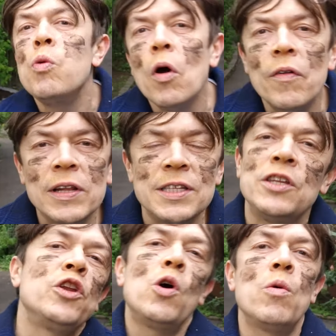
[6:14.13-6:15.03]
quarrels
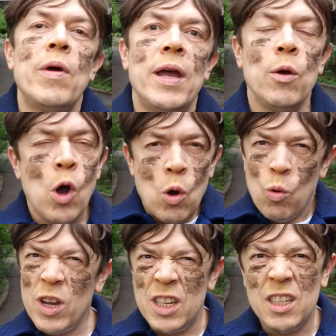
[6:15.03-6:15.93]
in Norway
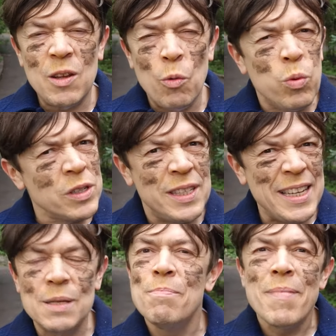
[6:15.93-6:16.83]
was, was
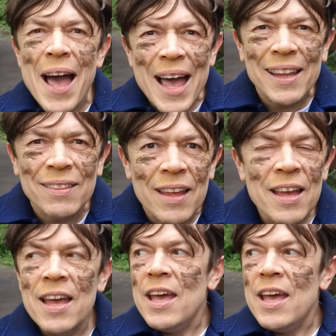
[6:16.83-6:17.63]
this man.